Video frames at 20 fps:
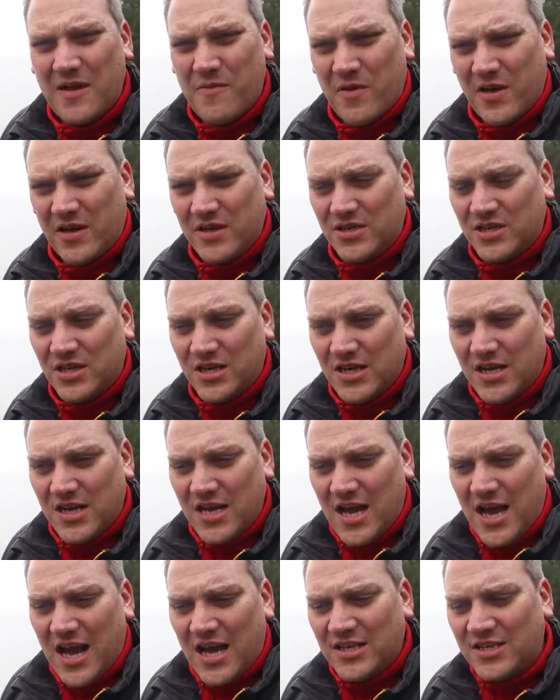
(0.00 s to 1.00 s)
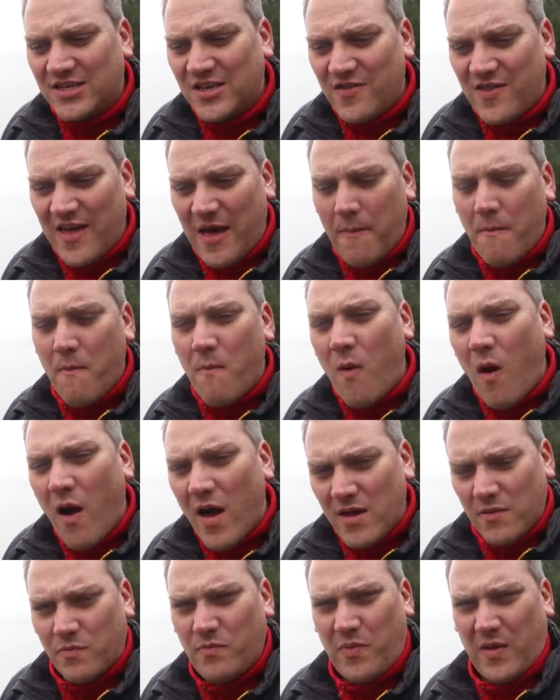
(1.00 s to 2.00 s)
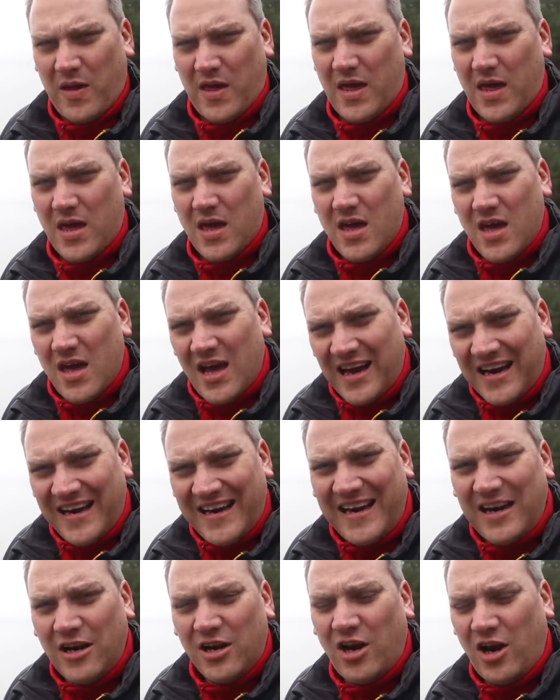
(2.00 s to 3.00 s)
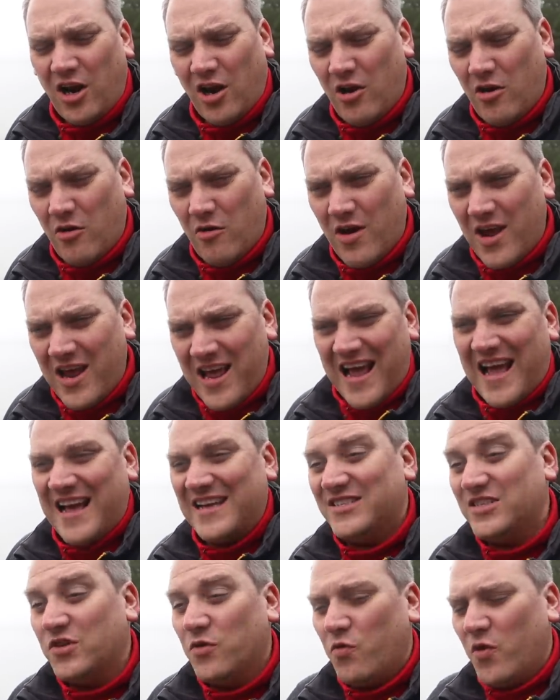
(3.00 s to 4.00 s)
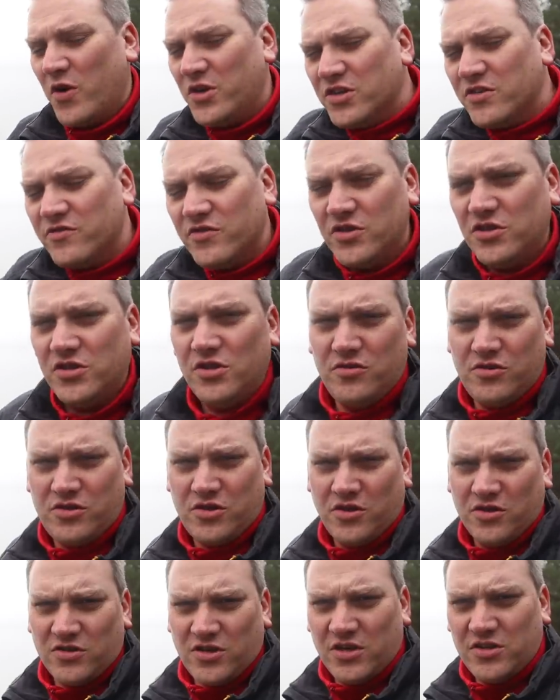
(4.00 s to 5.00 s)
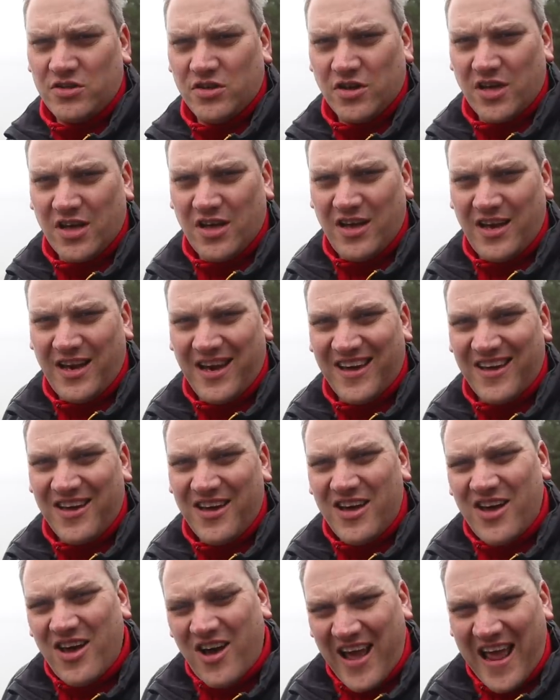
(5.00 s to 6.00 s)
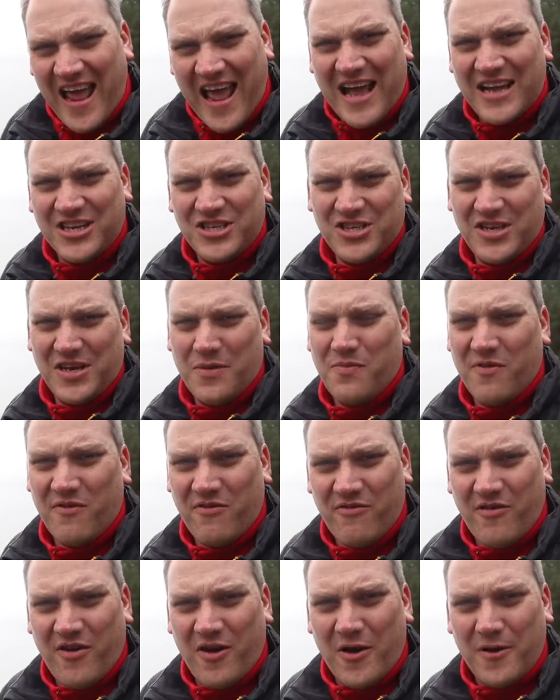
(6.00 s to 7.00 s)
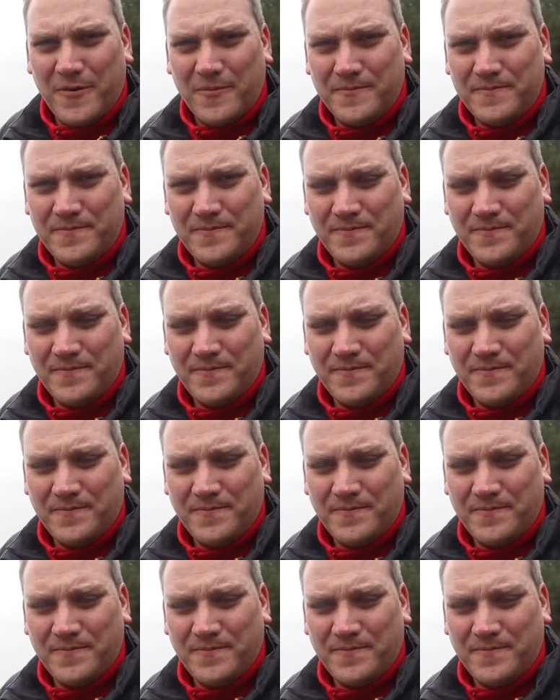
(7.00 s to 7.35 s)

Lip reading: image. And so that might be a little clue as to which of the two shots I took earlier I actually prefer.